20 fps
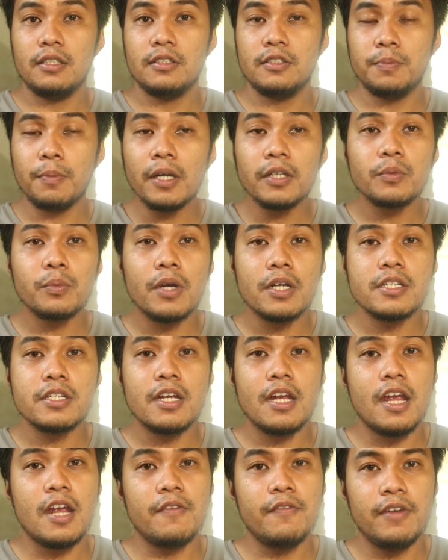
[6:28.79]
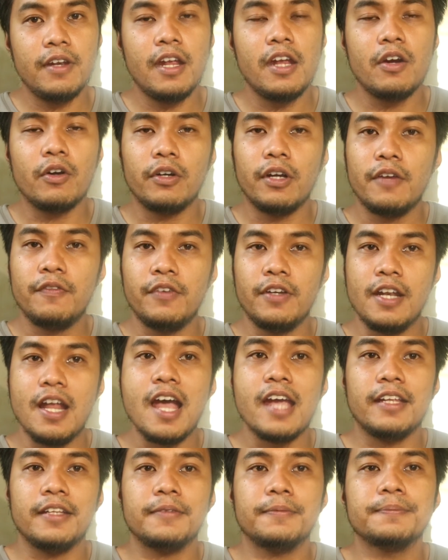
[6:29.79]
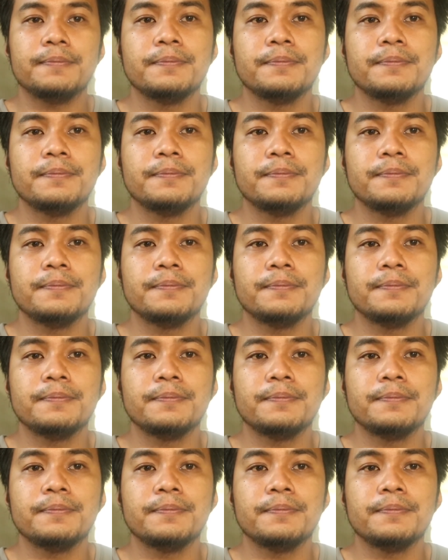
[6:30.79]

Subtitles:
smartwatch every day or every night.